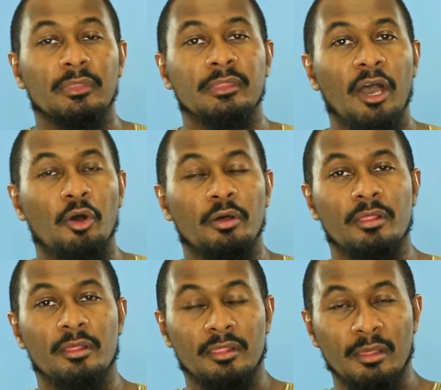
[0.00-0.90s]
Now,
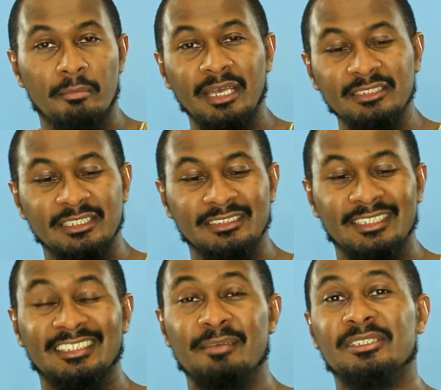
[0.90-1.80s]
the man says
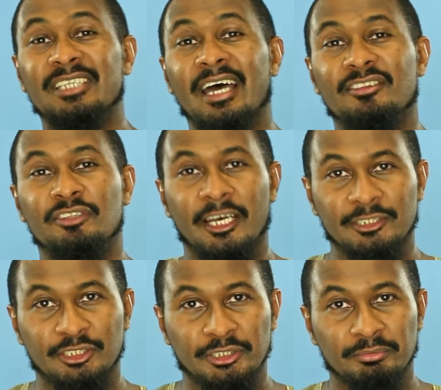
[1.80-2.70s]
his name is
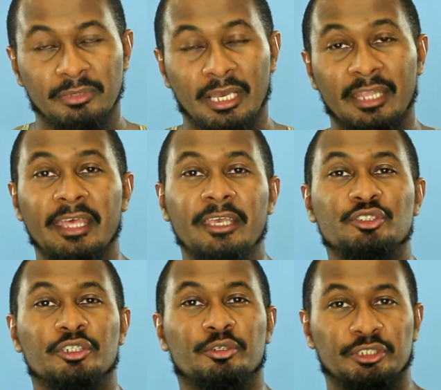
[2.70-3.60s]
Addas and that
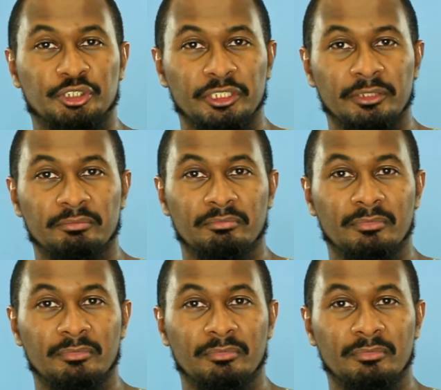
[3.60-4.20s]
he's a Christian.